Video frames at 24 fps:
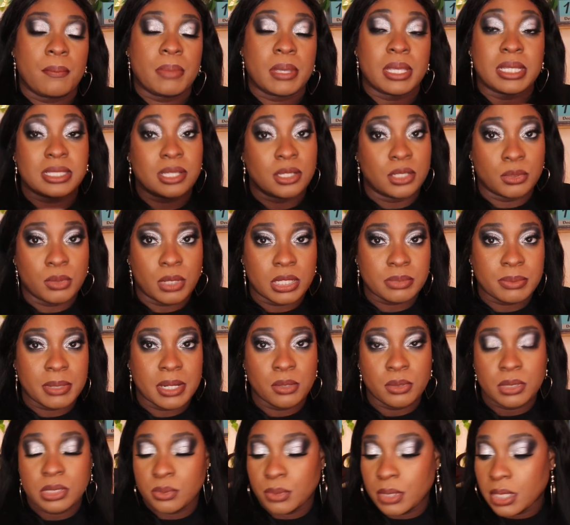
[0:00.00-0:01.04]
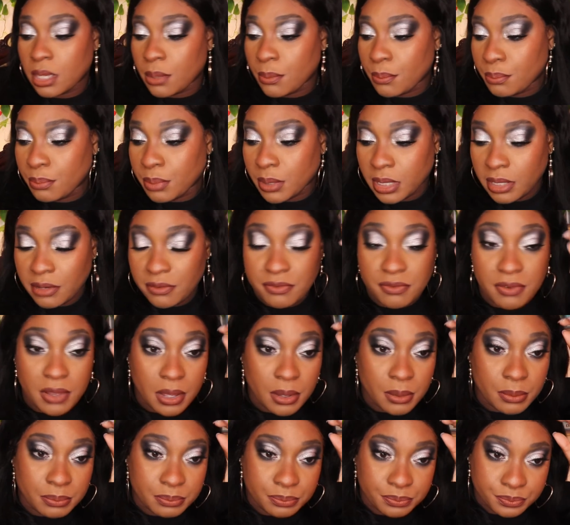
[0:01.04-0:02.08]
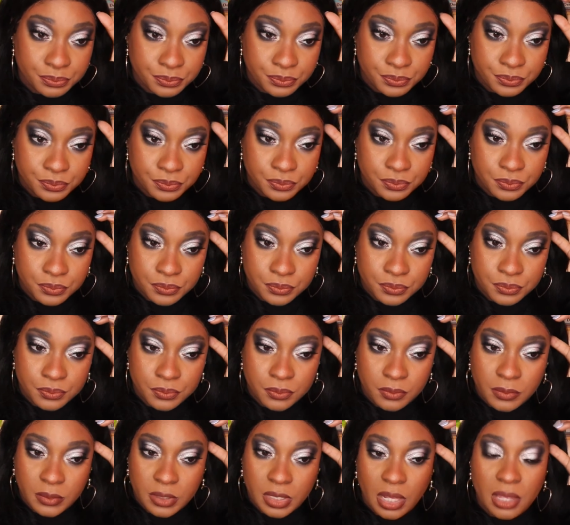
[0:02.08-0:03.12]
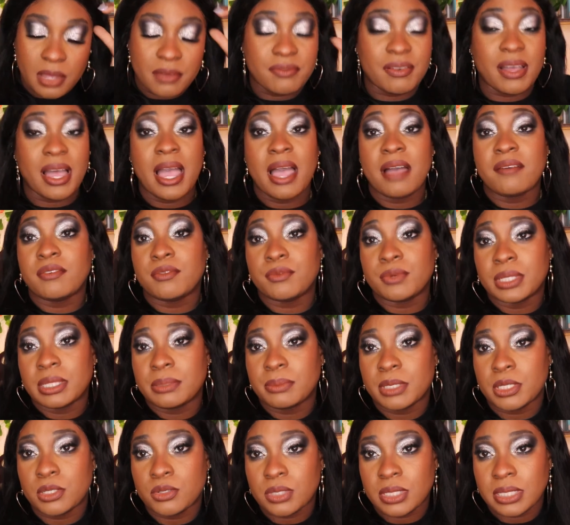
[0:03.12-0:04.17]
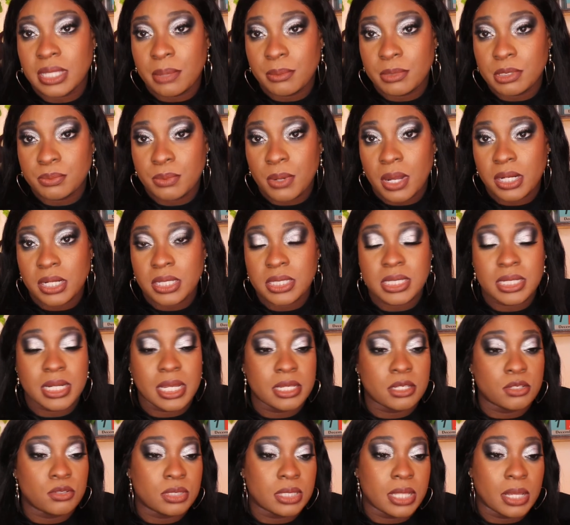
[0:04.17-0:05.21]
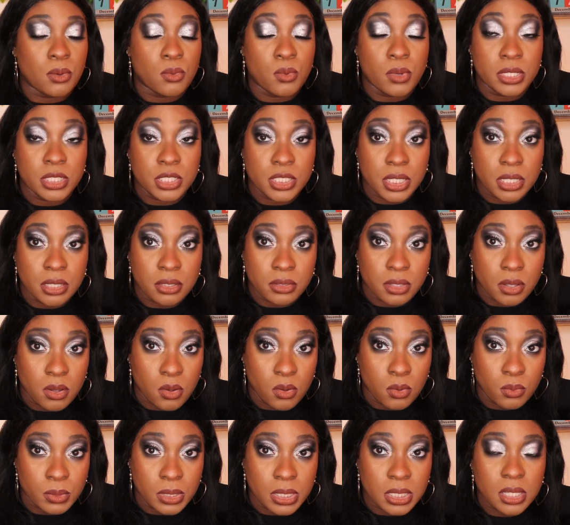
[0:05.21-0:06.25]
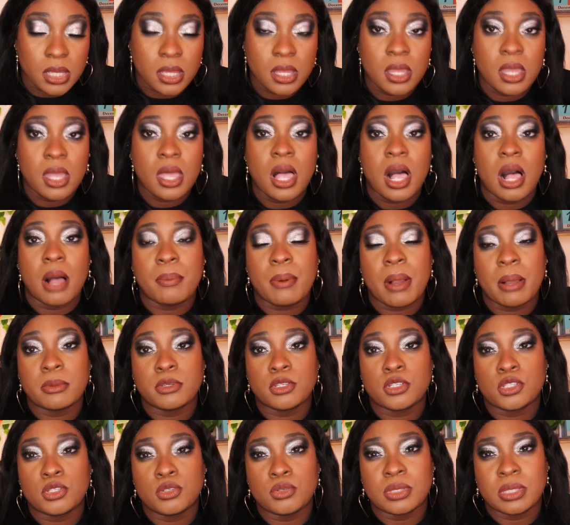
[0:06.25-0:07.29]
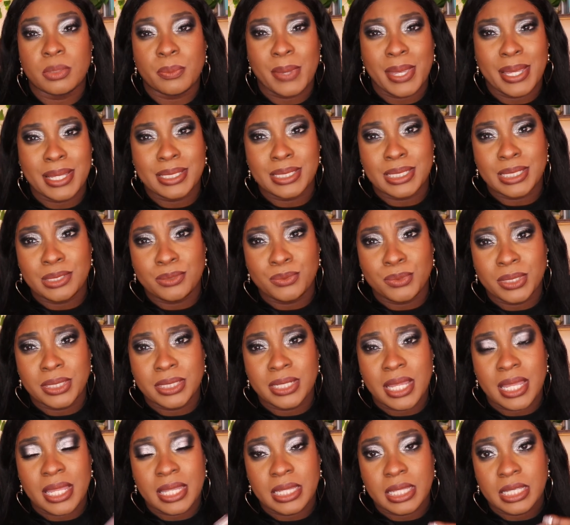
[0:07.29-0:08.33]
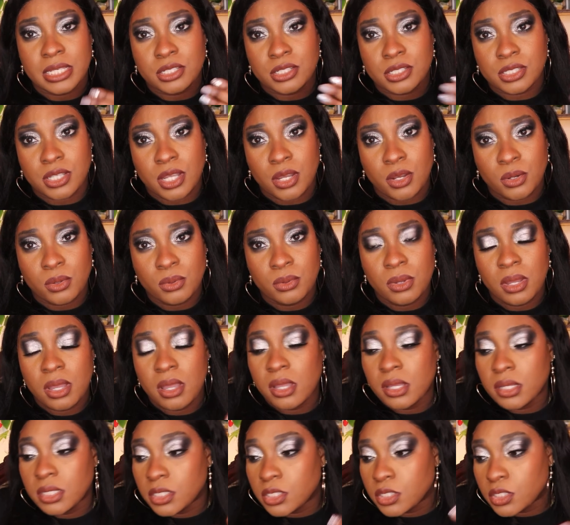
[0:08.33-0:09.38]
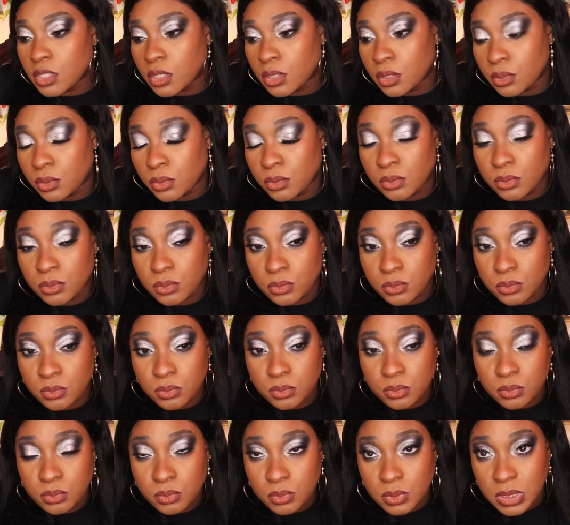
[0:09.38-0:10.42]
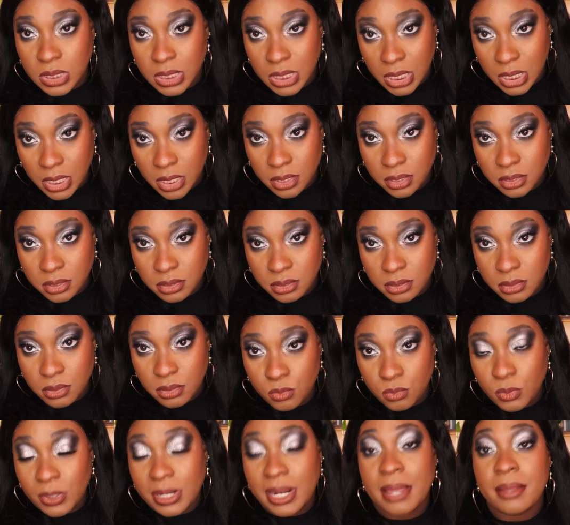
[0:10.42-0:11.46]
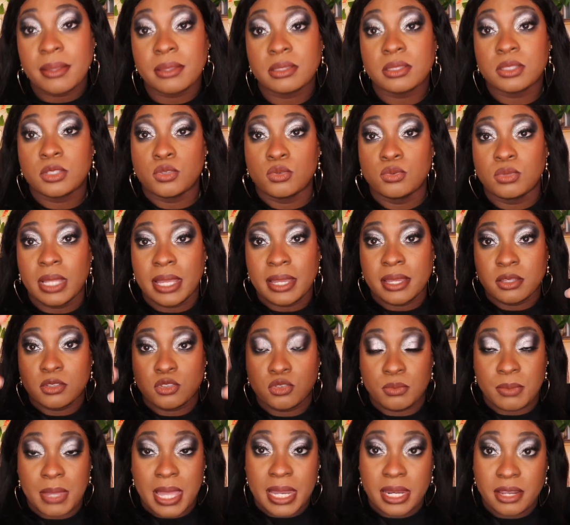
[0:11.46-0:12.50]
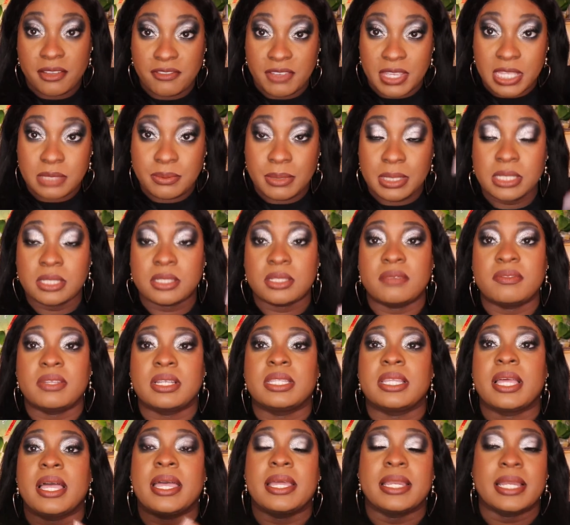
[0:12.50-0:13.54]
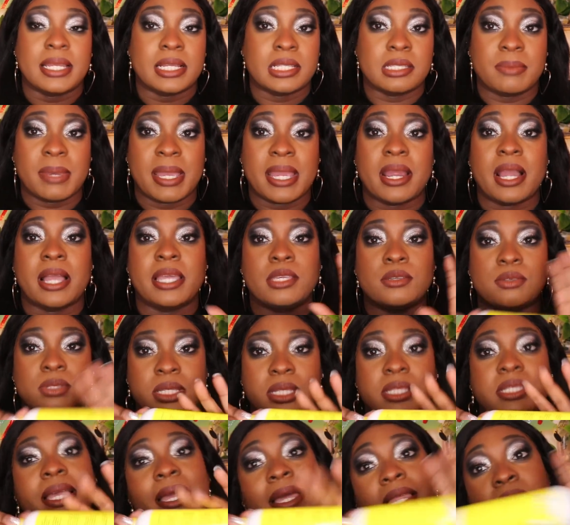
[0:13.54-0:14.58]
because I only wash my hair once a week. But if um if I haven't really been using that much products and I use like one gel the whole week, I'll probably just use the Pantene one and then just go. So yeah when I do like dramatic face paints and stuff like that and it gets in my hair, I use this